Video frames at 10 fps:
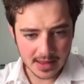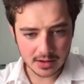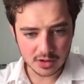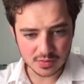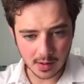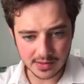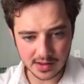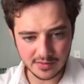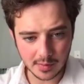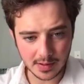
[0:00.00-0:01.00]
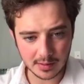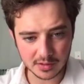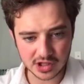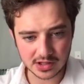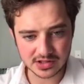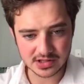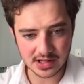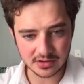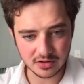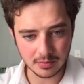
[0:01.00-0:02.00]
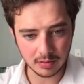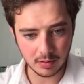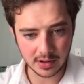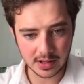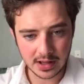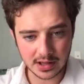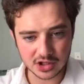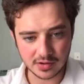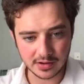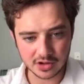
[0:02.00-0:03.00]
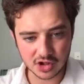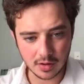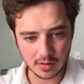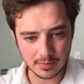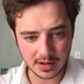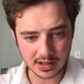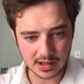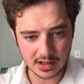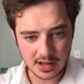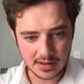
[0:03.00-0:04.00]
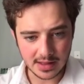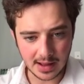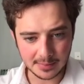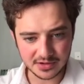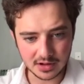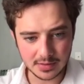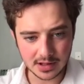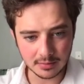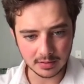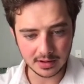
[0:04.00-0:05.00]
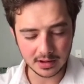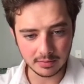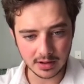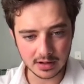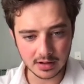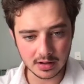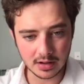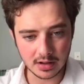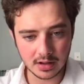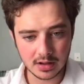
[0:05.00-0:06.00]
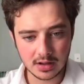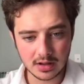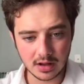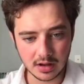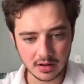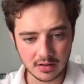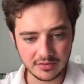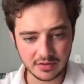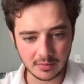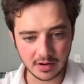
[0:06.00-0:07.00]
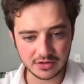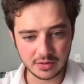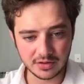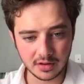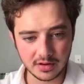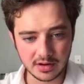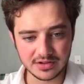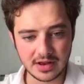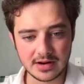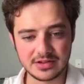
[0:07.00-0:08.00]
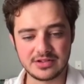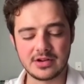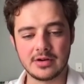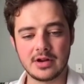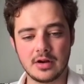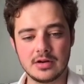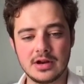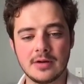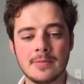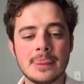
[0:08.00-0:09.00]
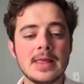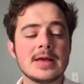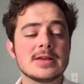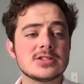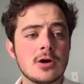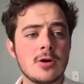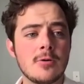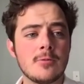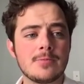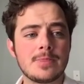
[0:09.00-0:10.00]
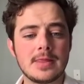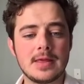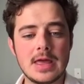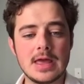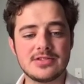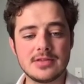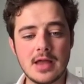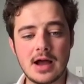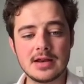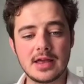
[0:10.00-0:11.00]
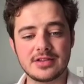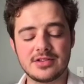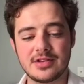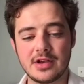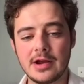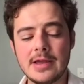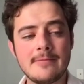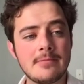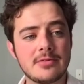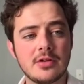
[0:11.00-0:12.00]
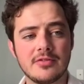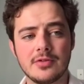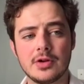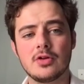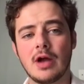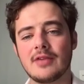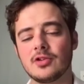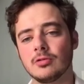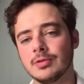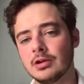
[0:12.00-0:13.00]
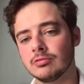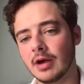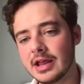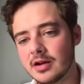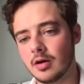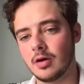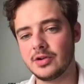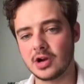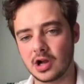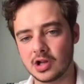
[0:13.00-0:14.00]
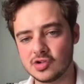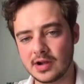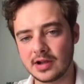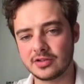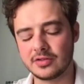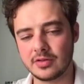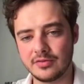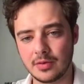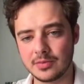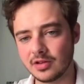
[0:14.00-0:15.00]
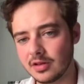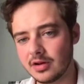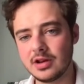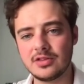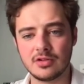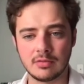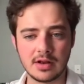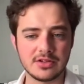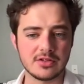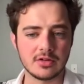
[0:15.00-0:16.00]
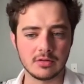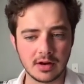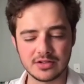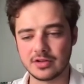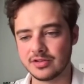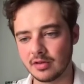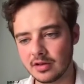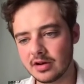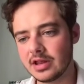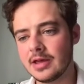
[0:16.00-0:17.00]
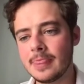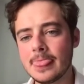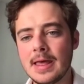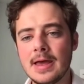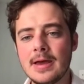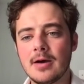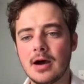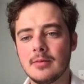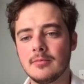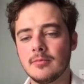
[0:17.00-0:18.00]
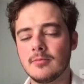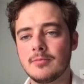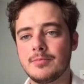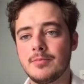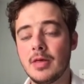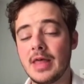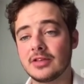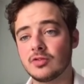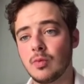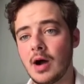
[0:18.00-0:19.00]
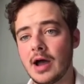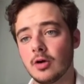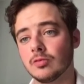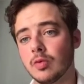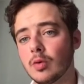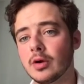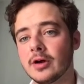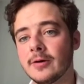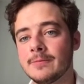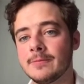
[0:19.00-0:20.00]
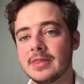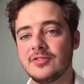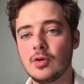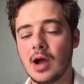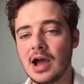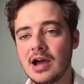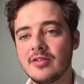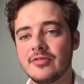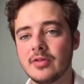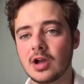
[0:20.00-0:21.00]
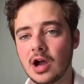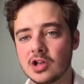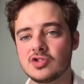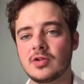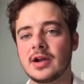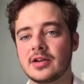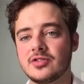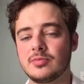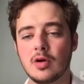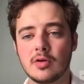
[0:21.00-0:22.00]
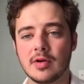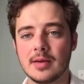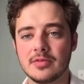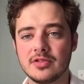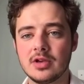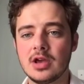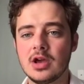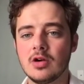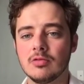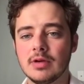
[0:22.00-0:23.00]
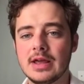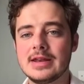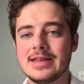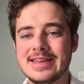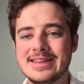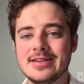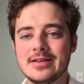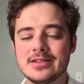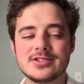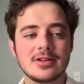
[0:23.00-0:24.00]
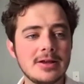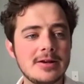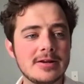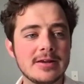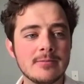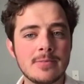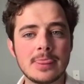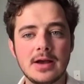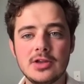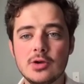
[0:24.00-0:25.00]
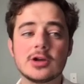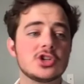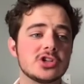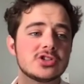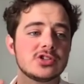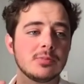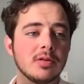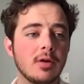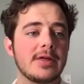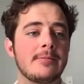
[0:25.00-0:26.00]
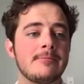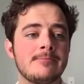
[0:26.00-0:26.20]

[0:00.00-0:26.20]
Huge problem with EVM compatible chains is that to deploy a Trader Joe or Benki, the apps need to be completely written from Rust to Solidity. Is that necessary on Near? So it's not necessary for you to have to rewrite all your contracts from Solidity to Rust or Rust to Solidity. And that's why Aurora, if you have contracts, programs written in Solidity, you can just deploy them.